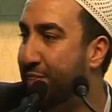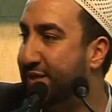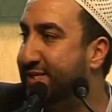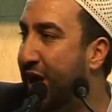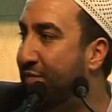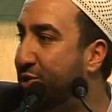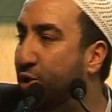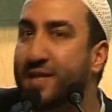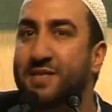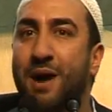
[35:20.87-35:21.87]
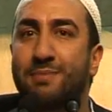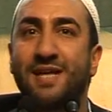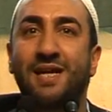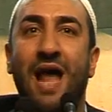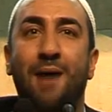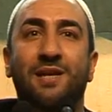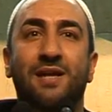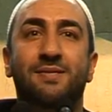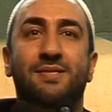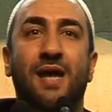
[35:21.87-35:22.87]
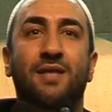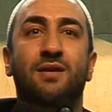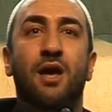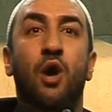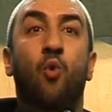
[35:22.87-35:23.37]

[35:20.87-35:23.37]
The servant looked at Imam Zainul Abideen and said,